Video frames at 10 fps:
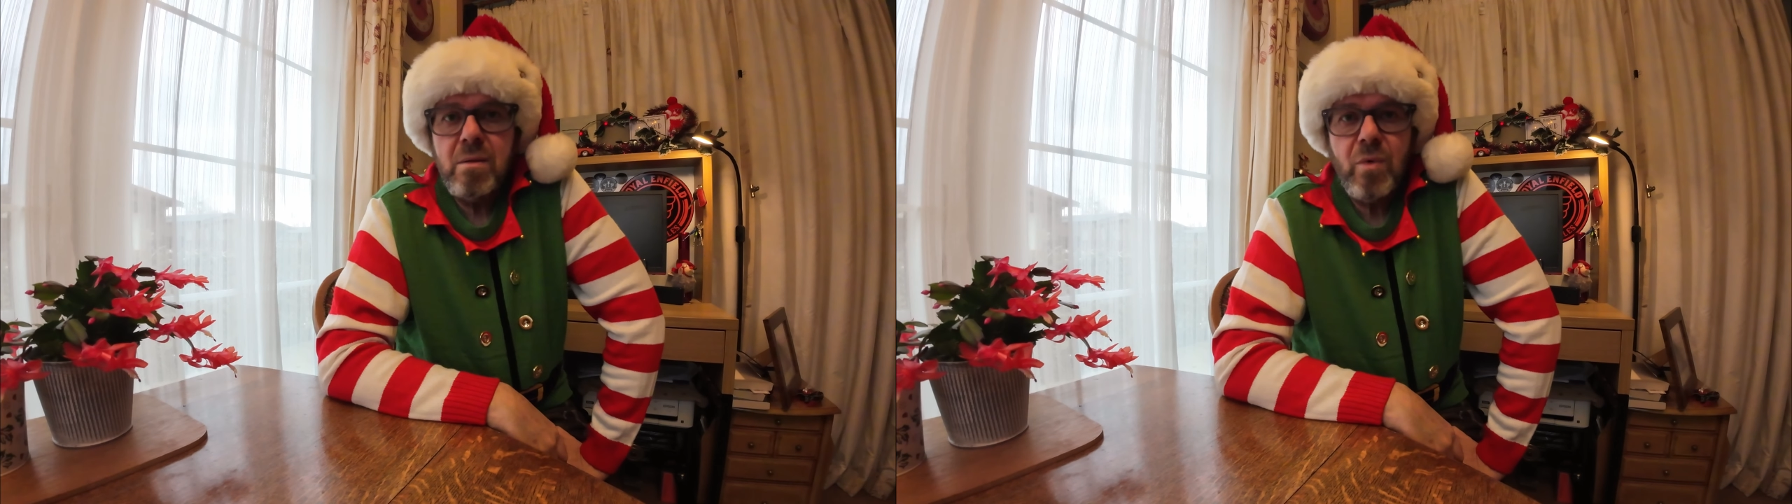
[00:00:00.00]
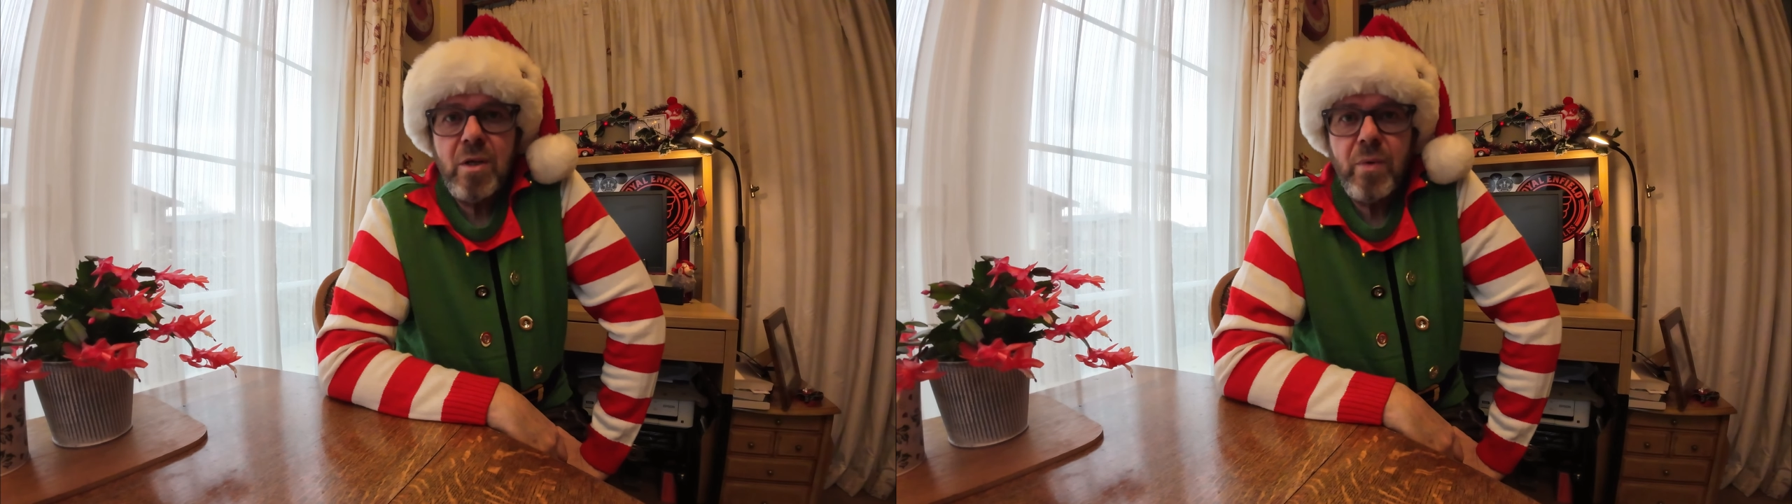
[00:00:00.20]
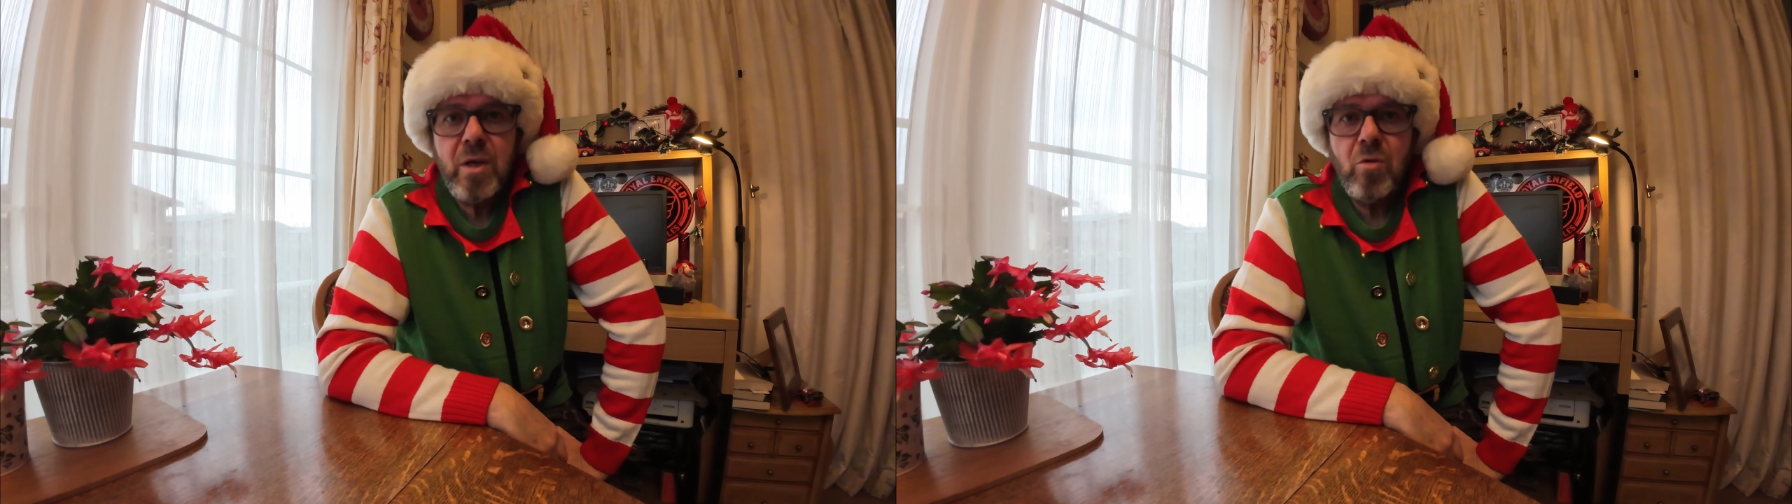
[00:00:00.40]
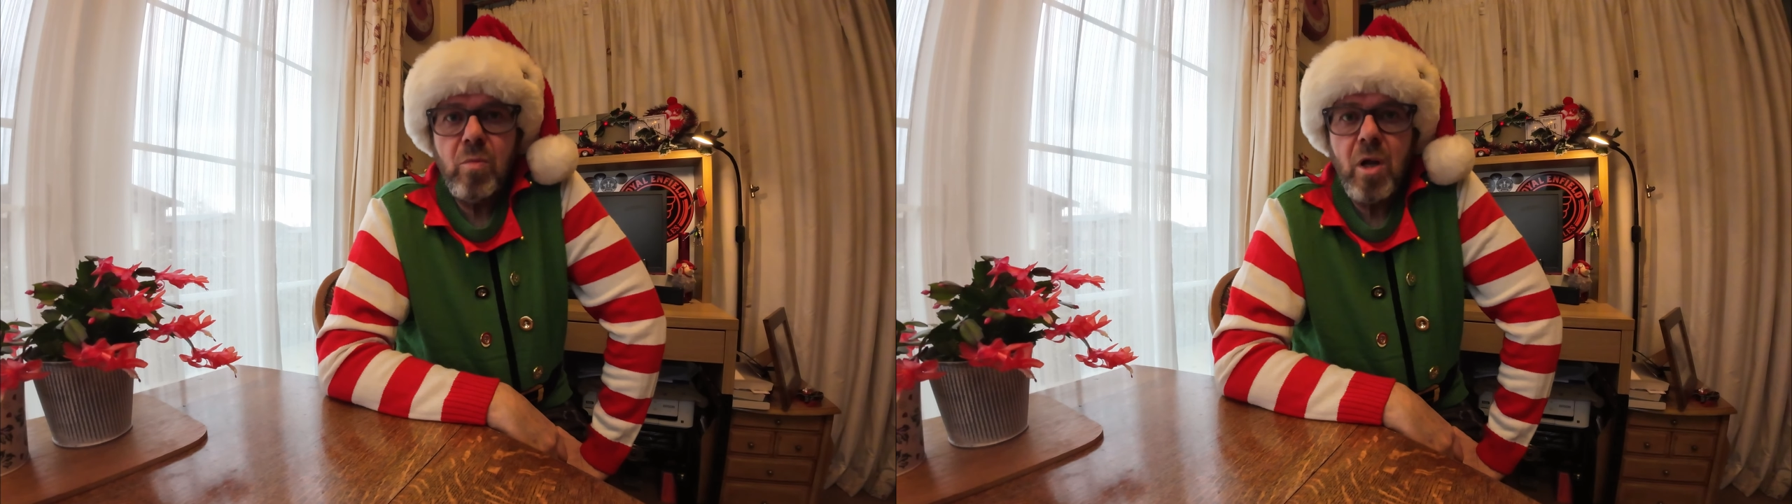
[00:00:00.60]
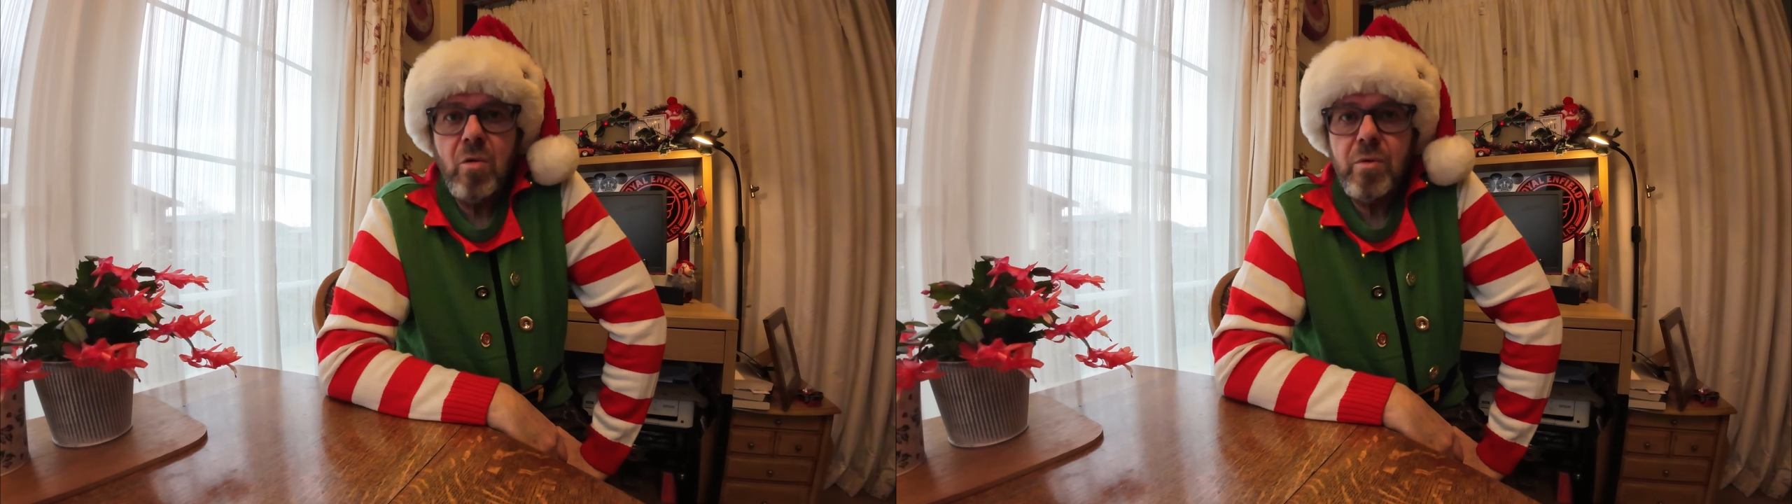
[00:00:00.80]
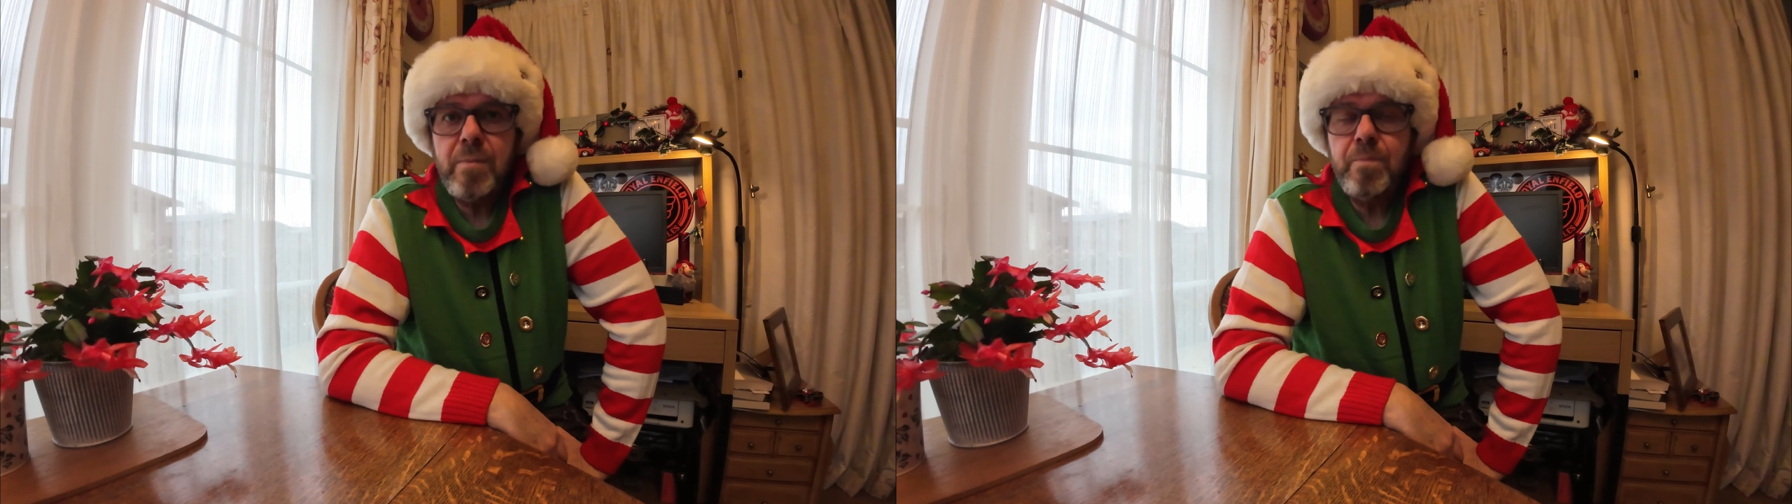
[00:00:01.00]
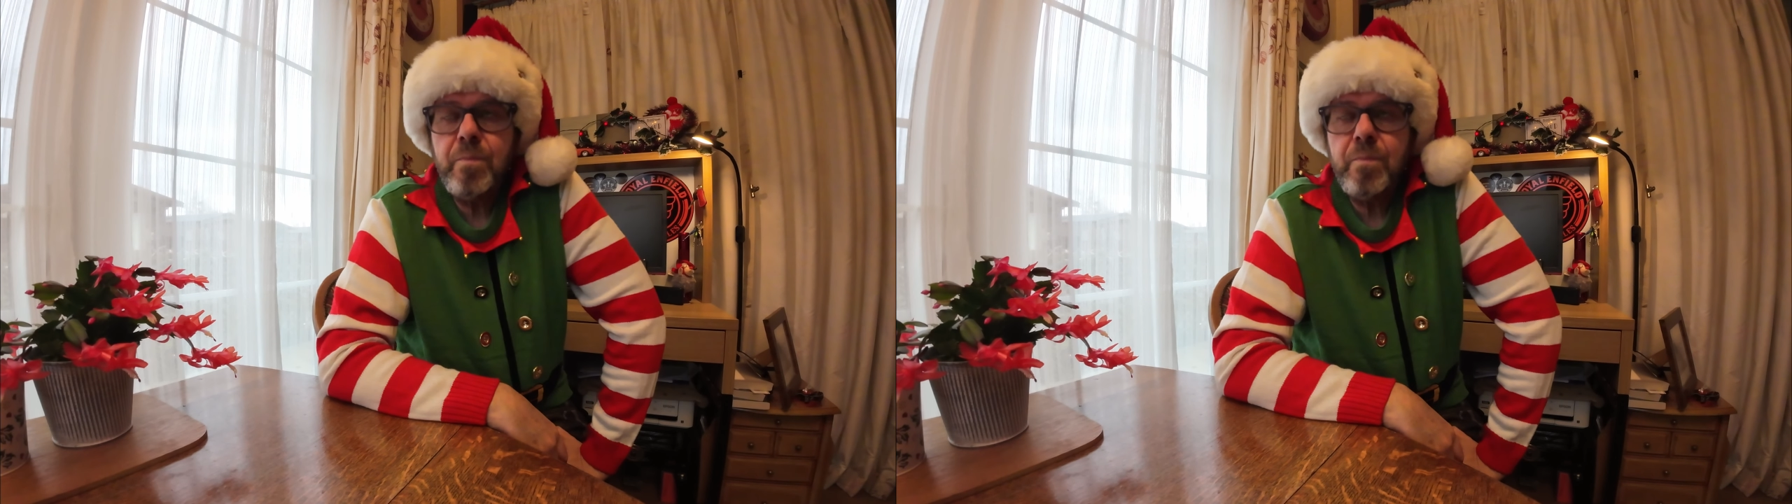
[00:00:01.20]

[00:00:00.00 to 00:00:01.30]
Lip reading: upload.